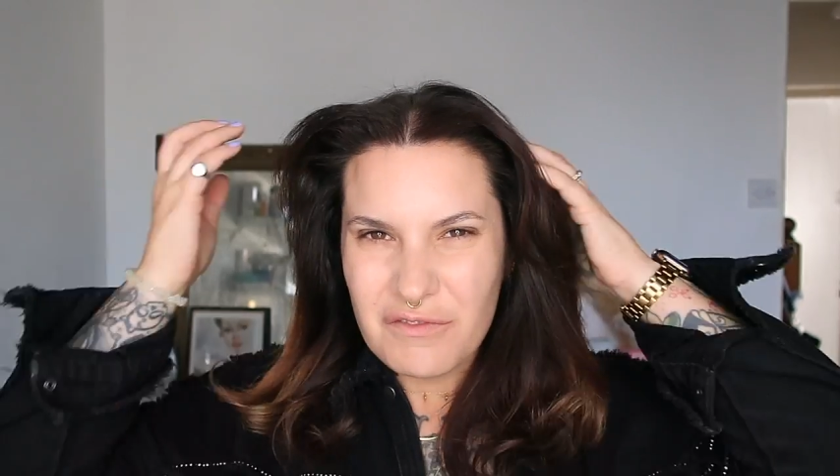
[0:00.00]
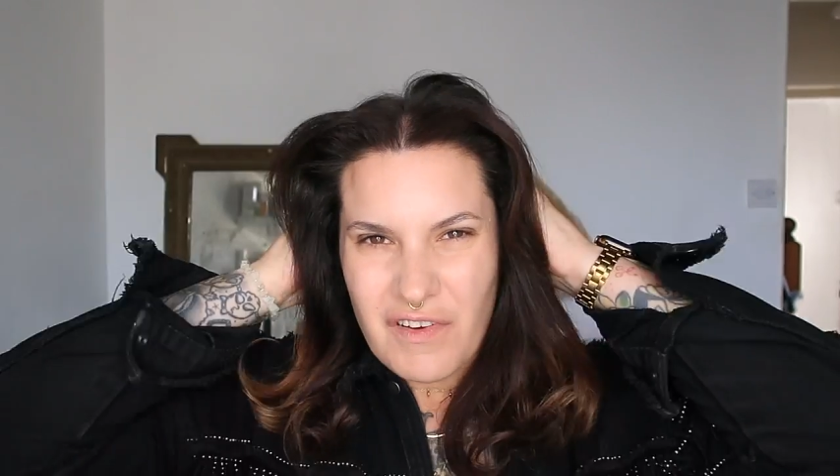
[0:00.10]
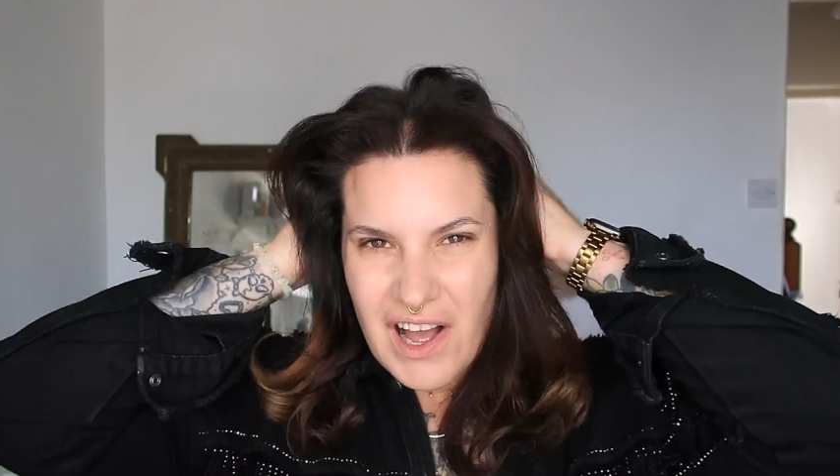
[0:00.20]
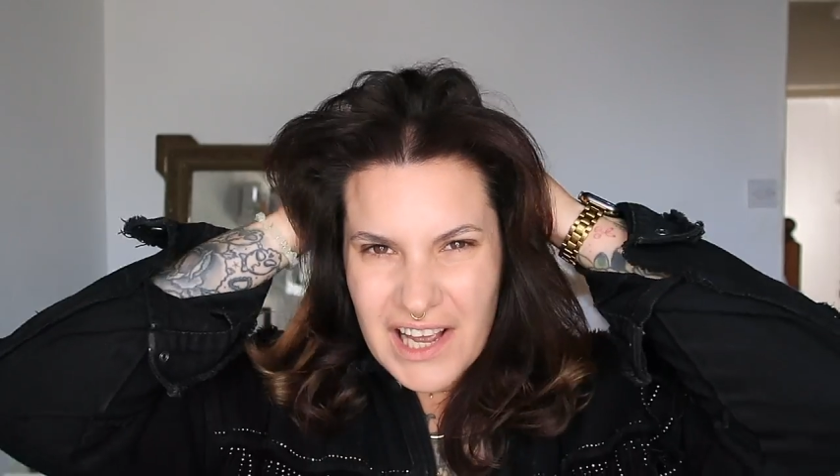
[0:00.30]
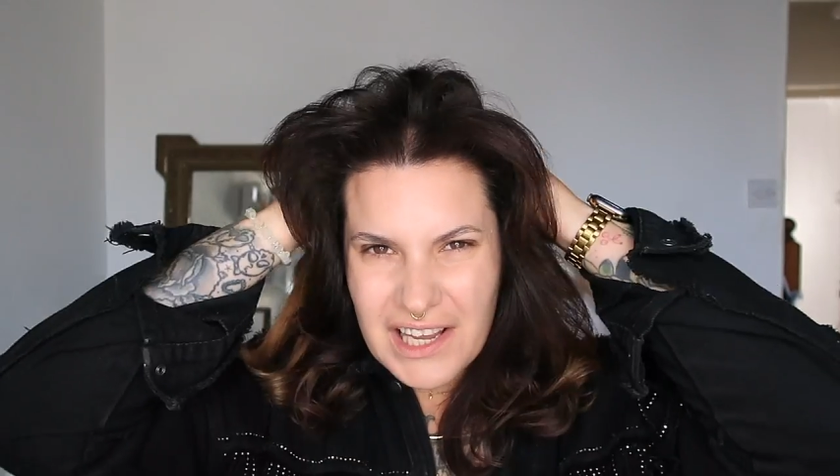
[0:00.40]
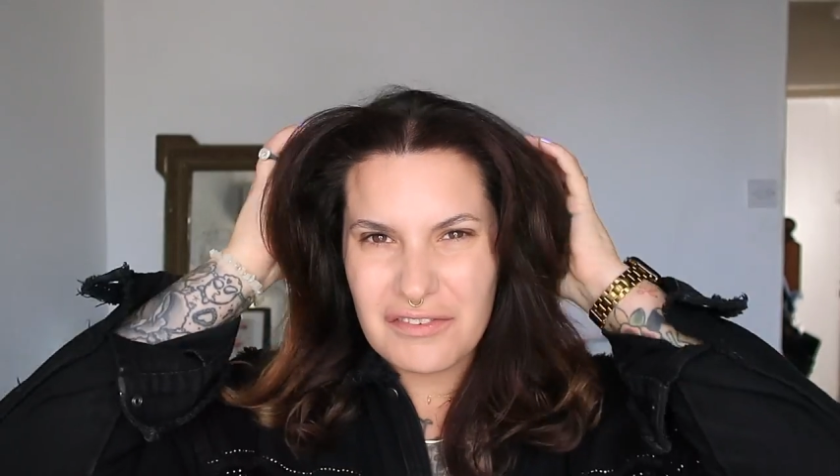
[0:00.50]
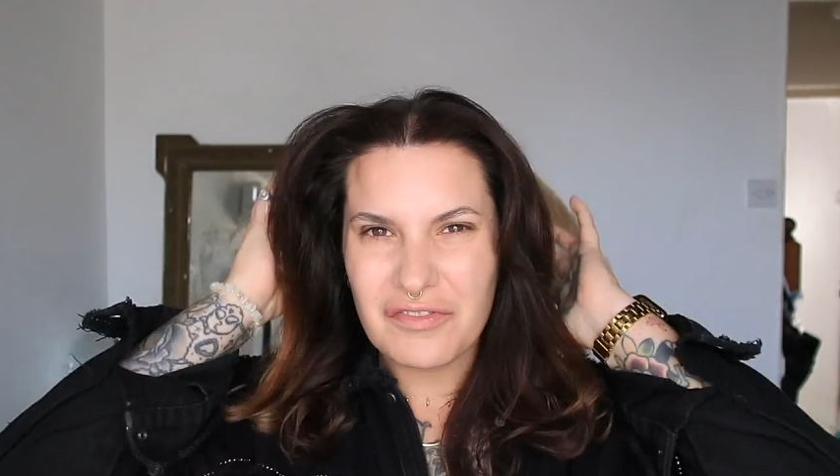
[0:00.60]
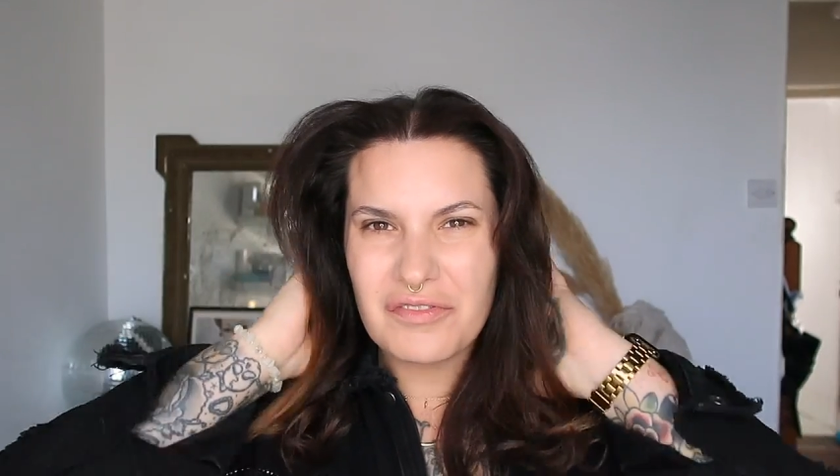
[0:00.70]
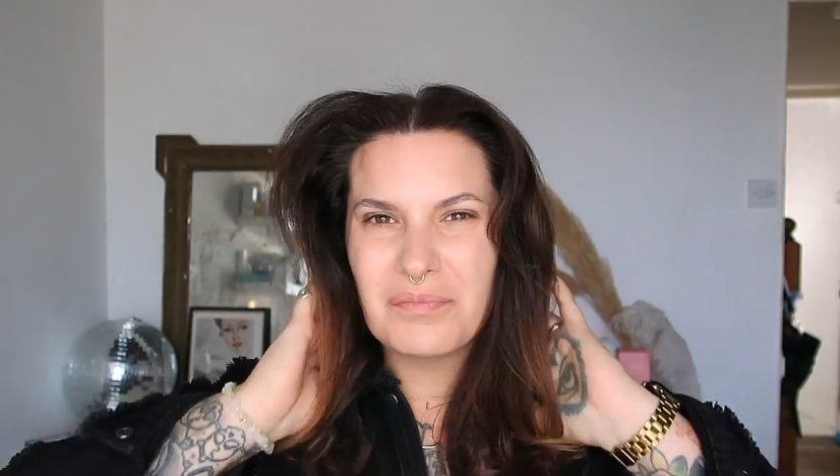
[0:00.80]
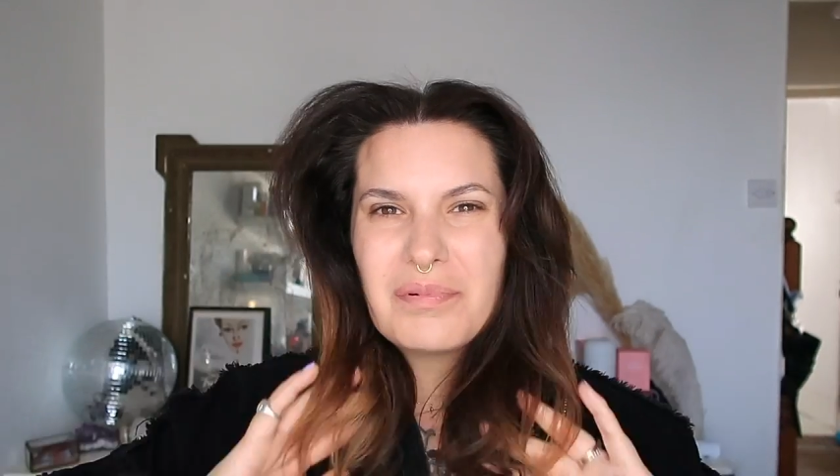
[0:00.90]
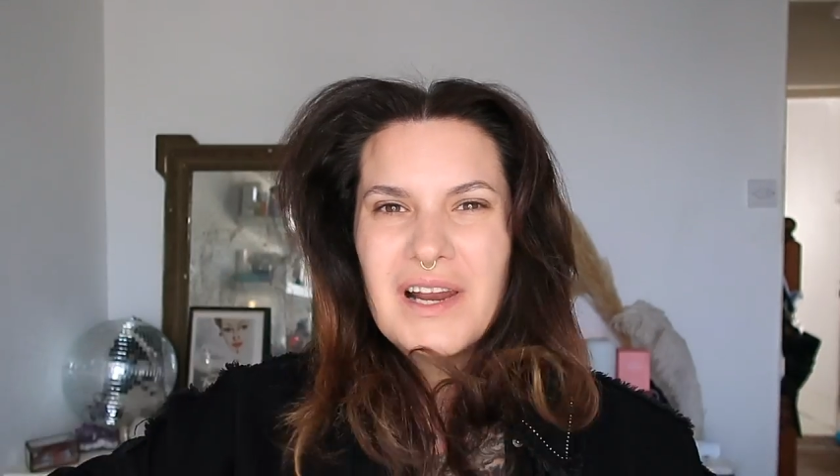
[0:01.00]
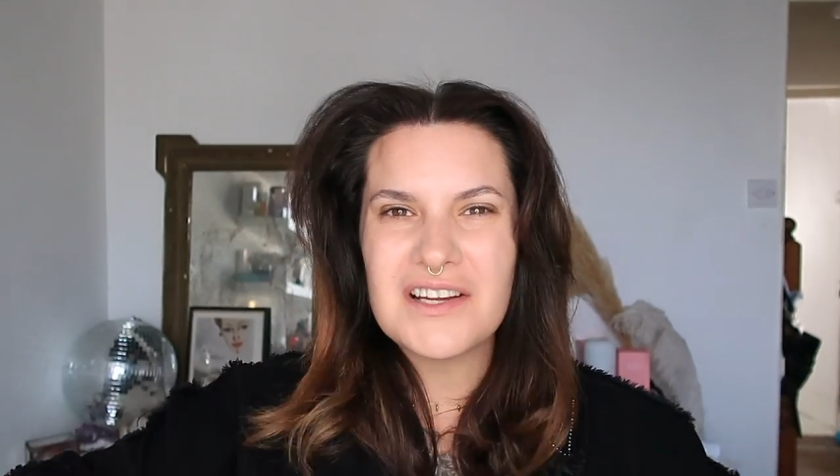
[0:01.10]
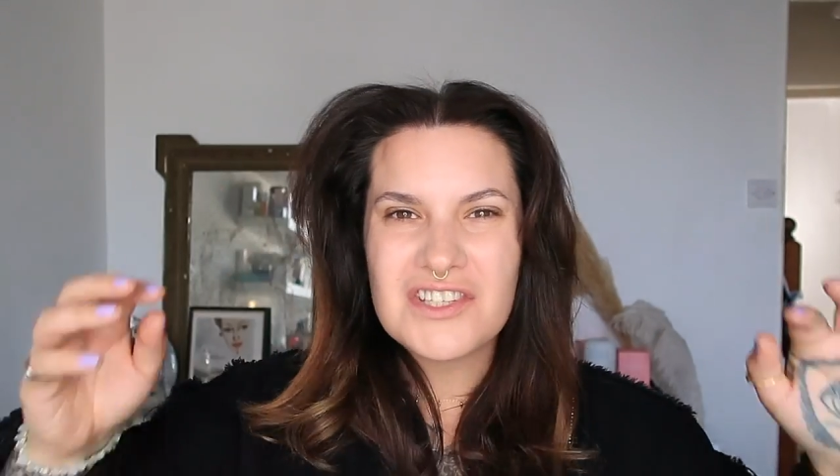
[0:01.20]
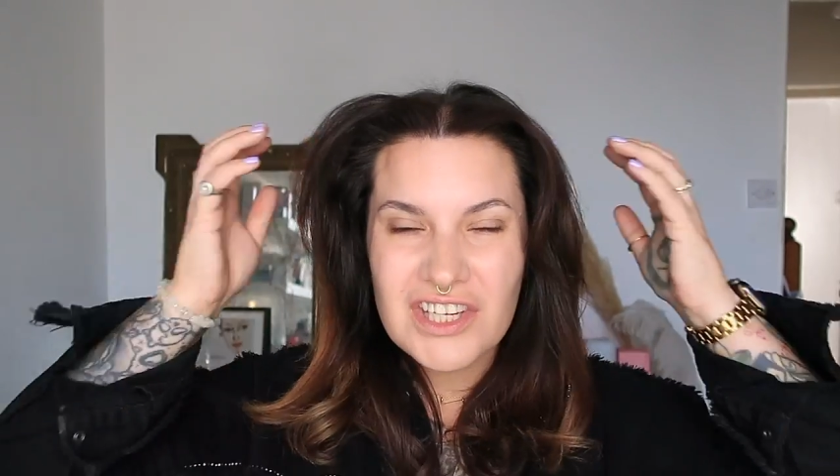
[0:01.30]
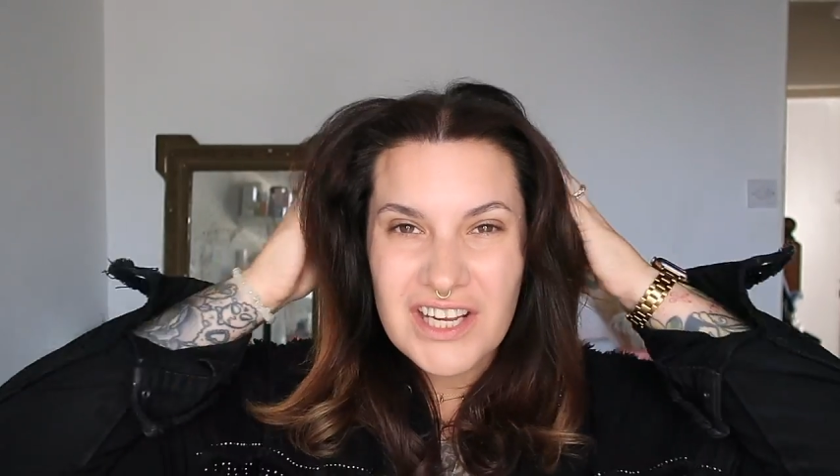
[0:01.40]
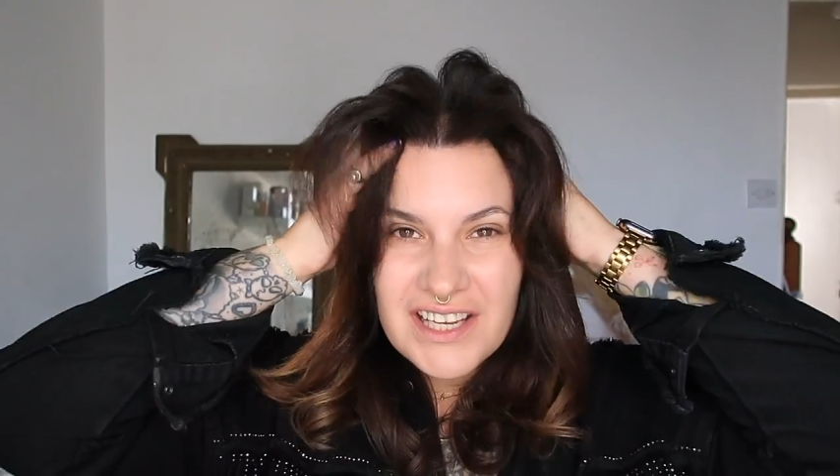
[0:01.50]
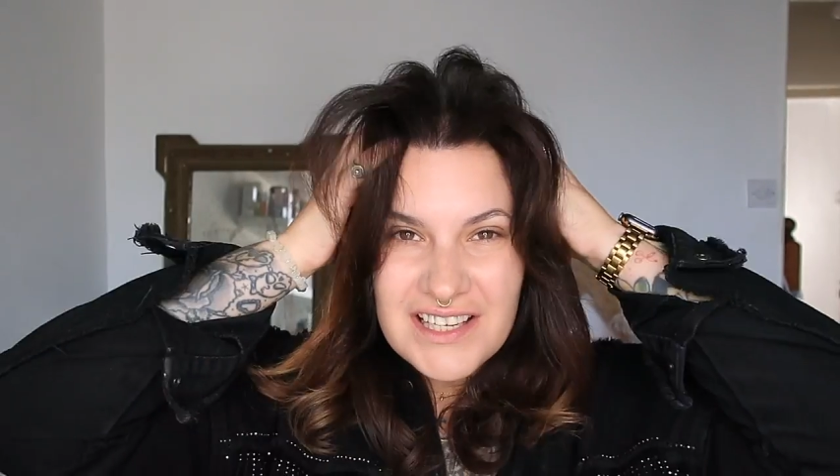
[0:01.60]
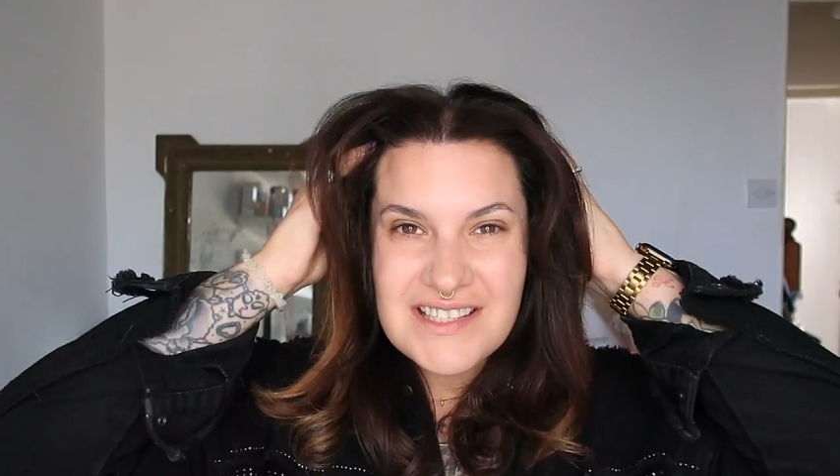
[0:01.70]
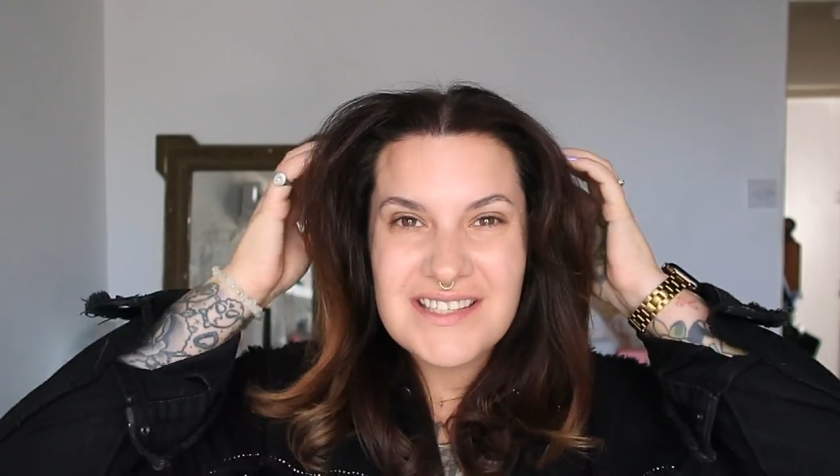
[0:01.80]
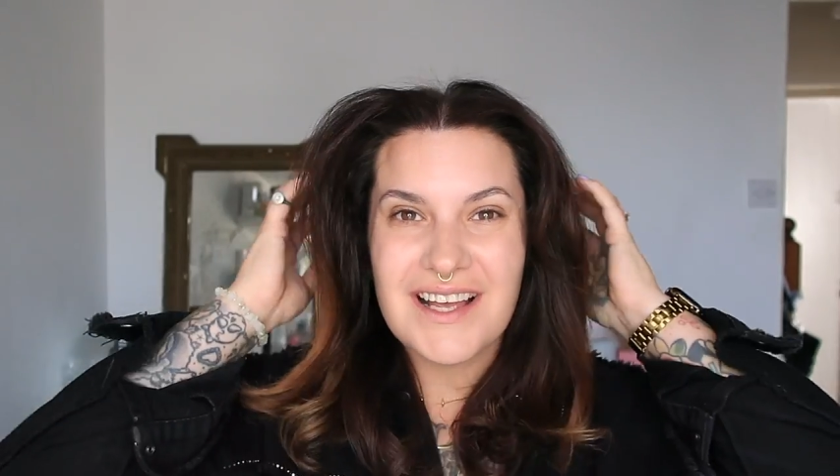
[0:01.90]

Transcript: 5+ years.